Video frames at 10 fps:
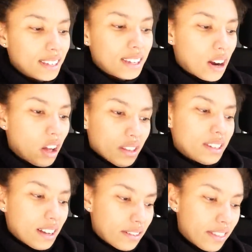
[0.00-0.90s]
isn't all the
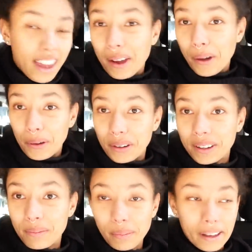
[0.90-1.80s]
stuff that I own,
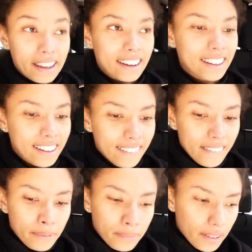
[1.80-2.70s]
but
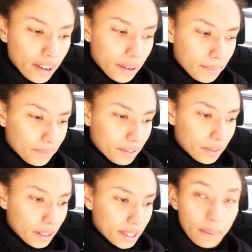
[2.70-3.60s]

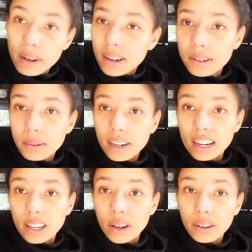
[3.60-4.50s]
for the summer, we're
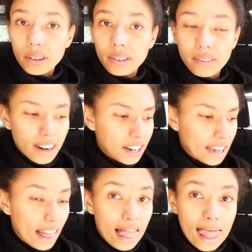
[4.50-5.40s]
gonna go
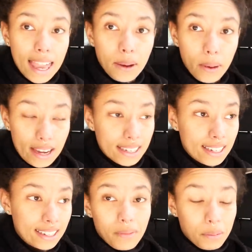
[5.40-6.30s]
very
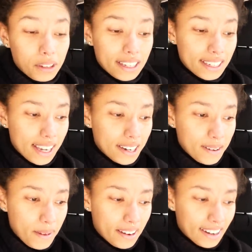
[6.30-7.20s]
lightweight. I'm really excited
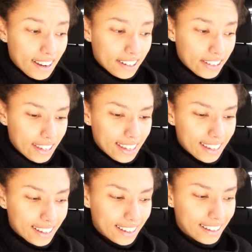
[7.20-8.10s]
about it, actually.
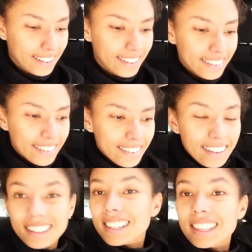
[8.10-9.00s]

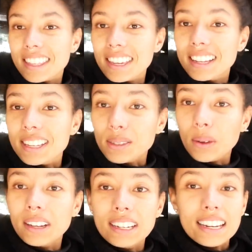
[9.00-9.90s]
Just the things I
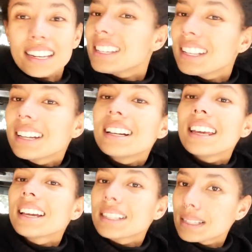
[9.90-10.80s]
solely need. It's a little
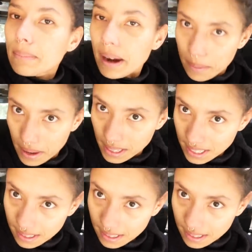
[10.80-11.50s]
experiment.